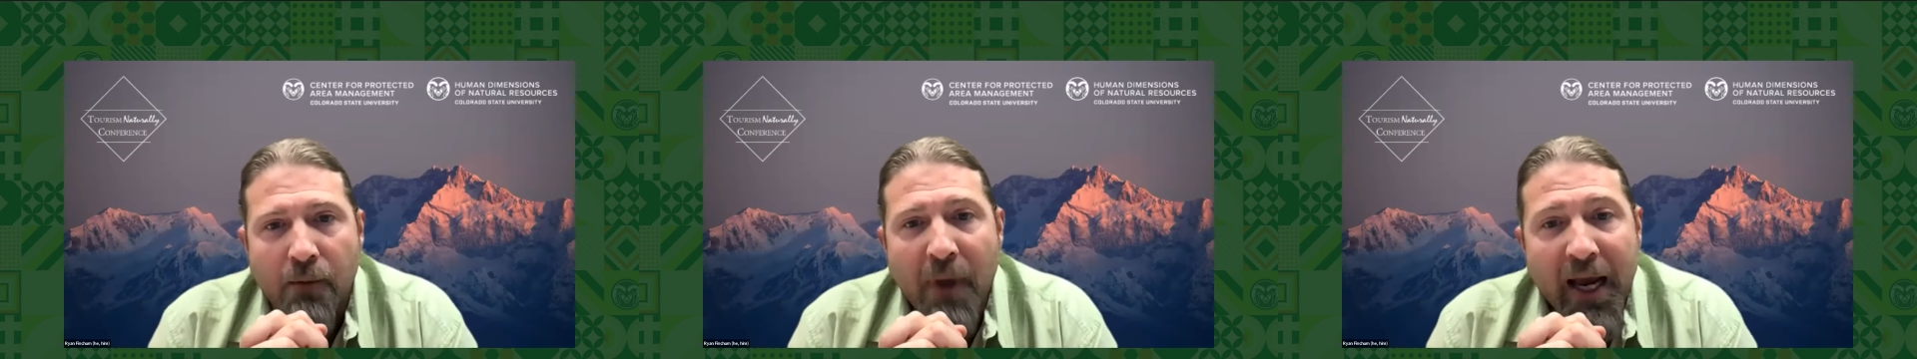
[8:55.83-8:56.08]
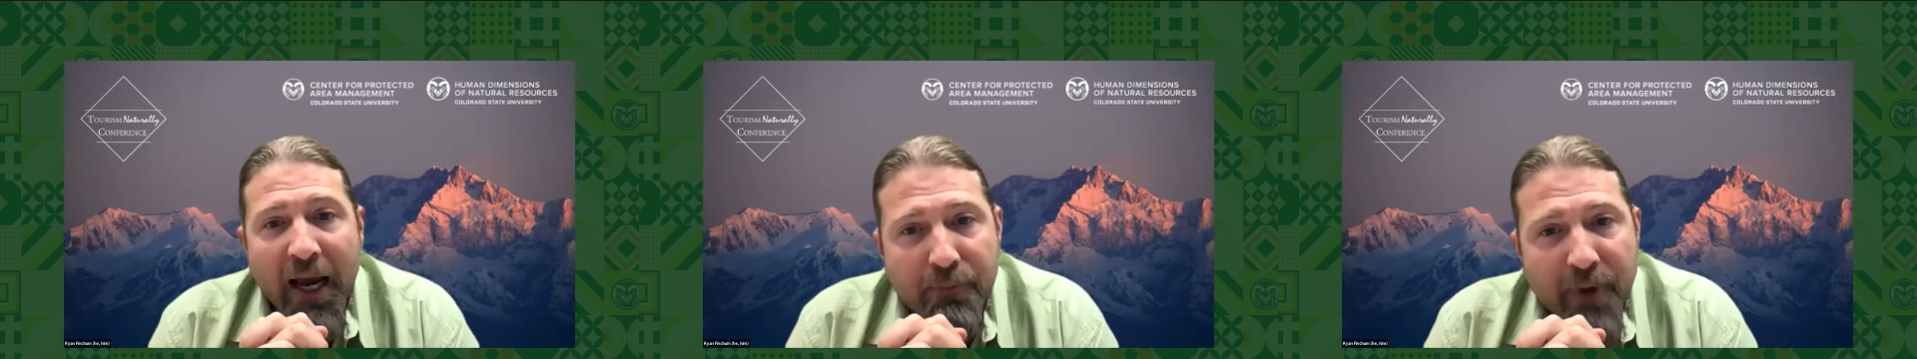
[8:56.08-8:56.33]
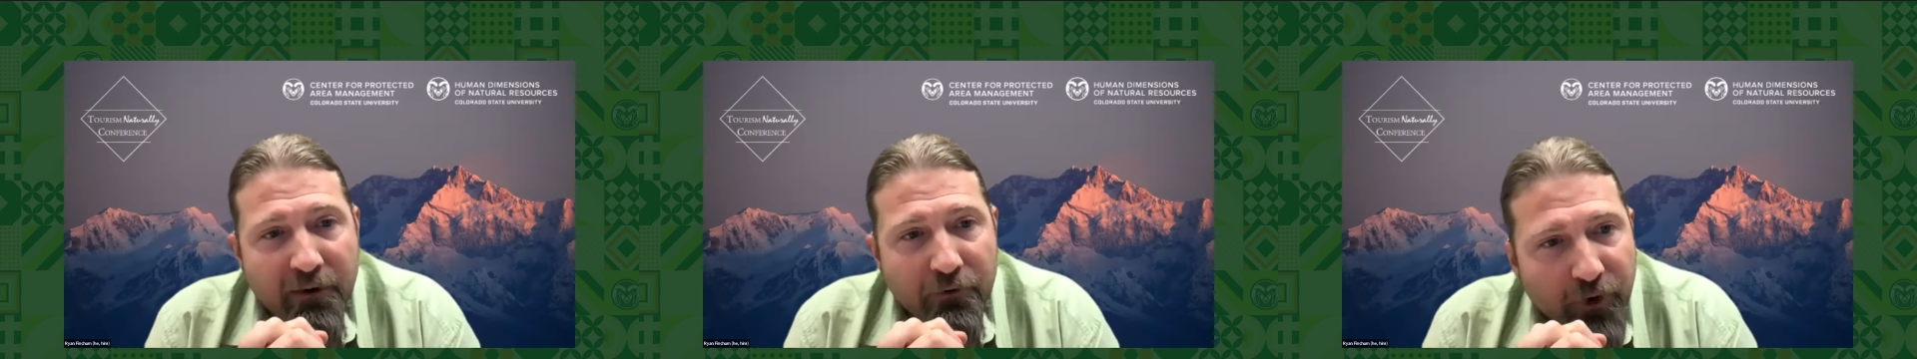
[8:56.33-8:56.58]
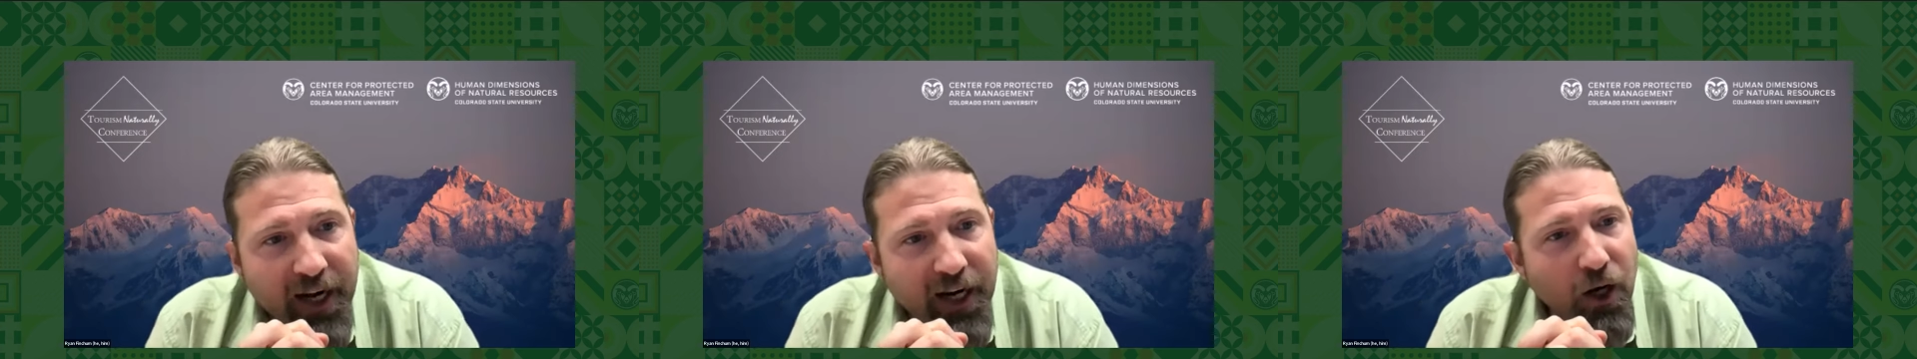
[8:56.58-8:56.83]
Mike
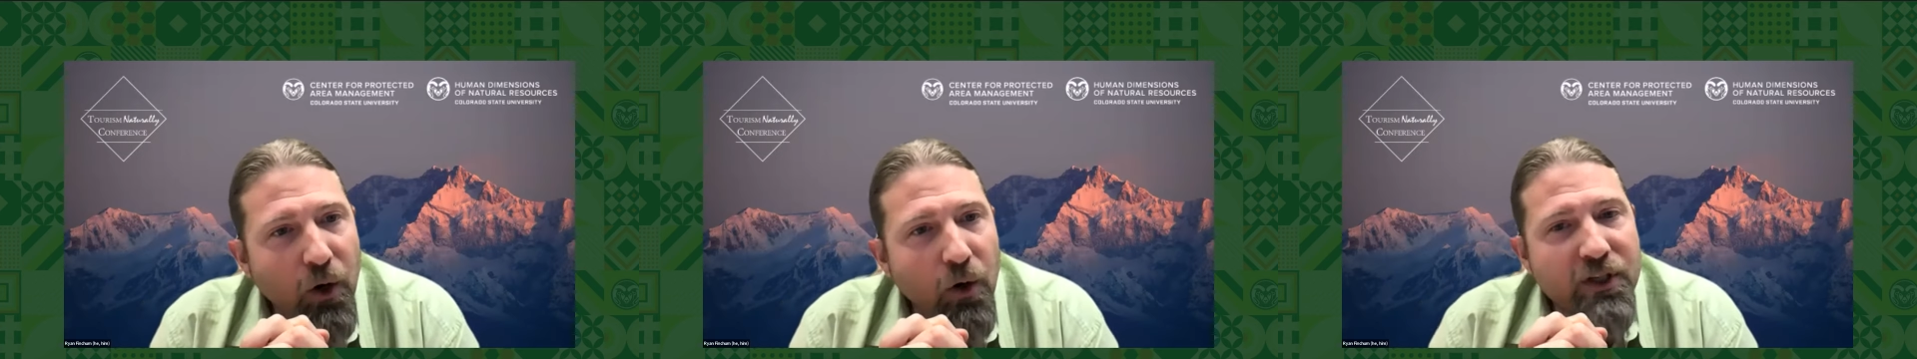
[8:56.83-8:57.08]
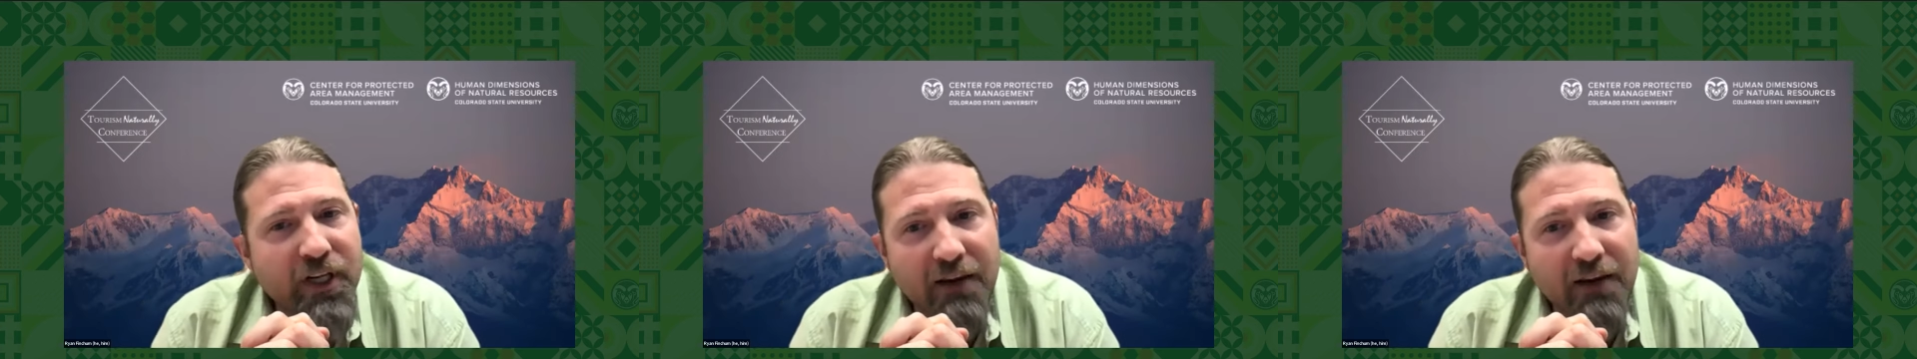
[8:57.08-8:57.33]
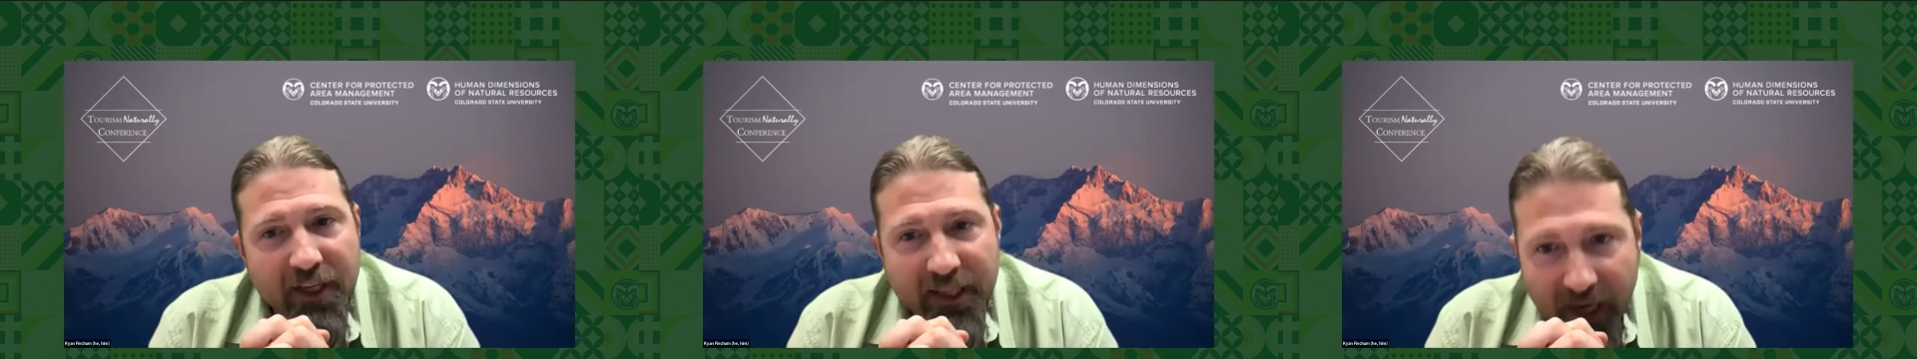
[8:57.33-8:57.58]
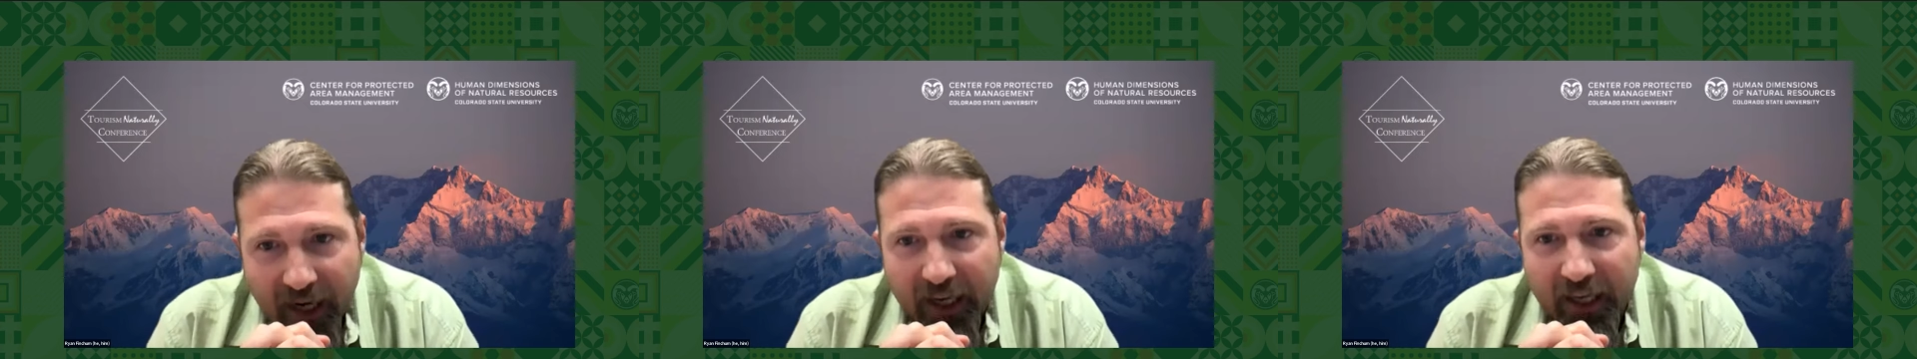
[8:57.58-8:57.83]
Manfredo, David
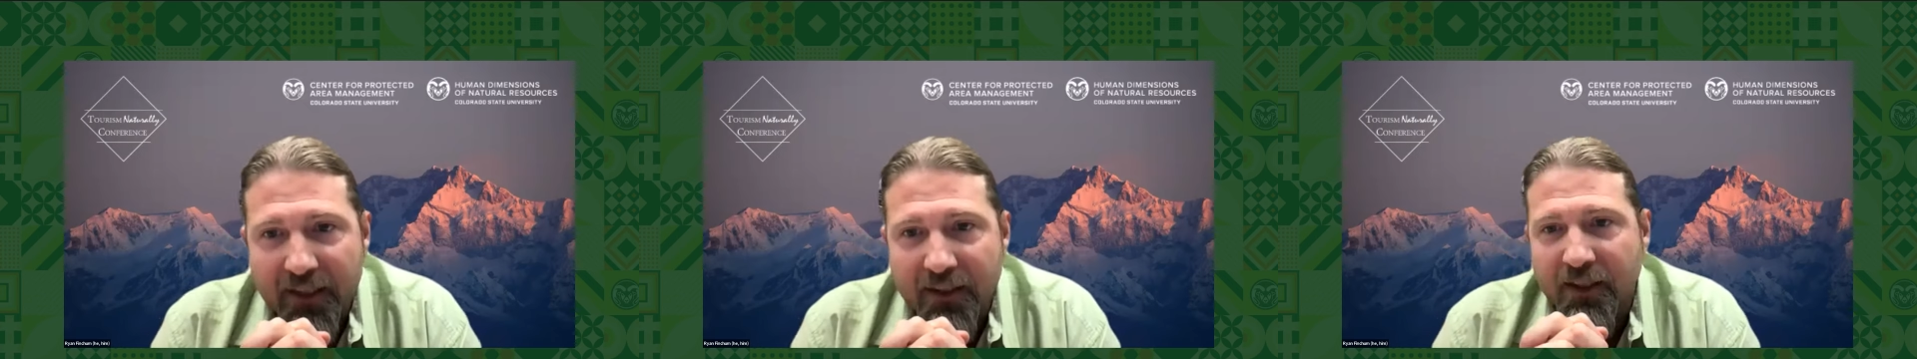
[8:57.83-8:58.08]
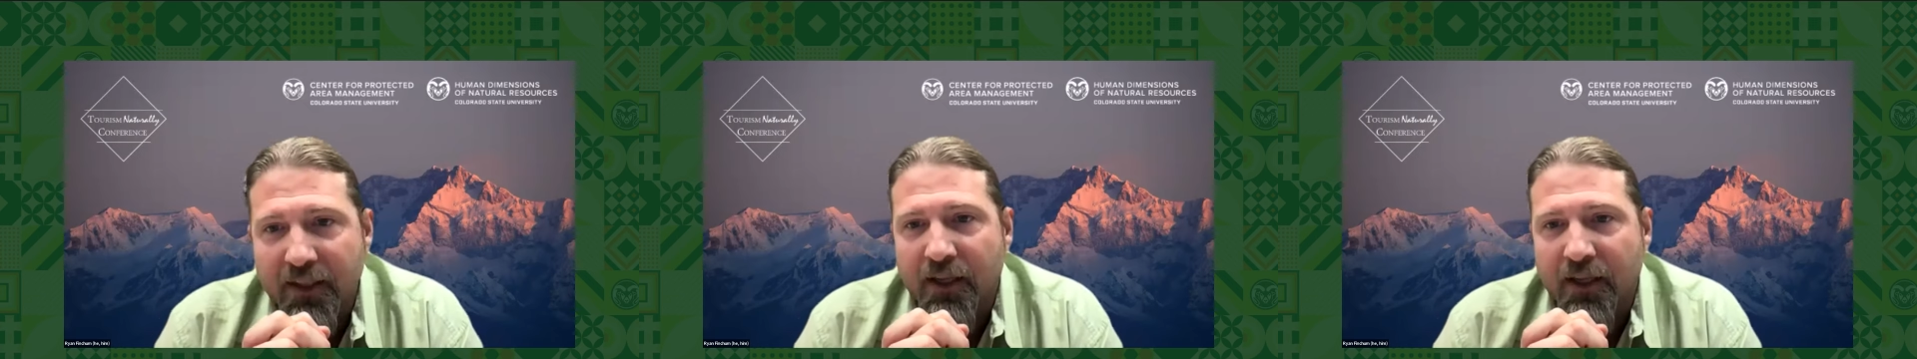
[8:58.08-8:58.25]
Knight,